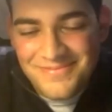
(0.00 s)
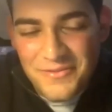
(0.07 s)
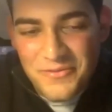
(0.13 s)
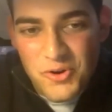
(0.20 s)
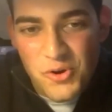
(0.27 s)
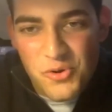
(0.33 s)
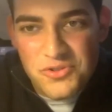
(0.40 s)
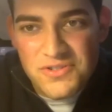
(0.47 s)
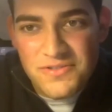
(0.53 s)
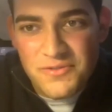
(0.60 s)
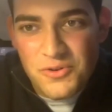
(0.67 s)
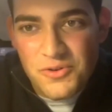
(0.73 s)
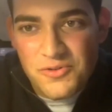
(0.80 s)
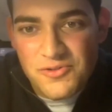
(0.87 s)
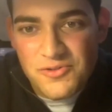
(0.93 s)
Of
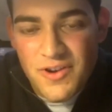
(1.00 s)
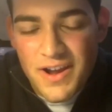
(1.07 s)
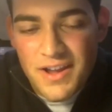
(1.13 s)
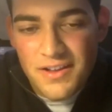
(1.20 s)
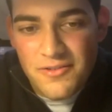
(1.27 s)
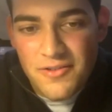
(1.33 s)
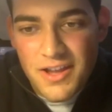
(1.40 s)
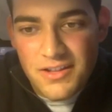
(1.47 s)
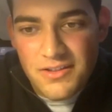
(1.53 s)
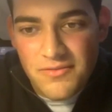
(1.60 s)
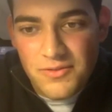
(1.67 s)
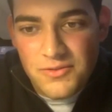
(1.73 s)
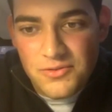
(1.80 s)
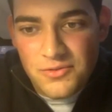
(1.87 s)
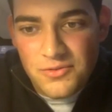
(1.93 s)
course, great
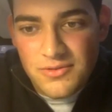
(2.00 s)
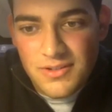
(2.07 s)
individual.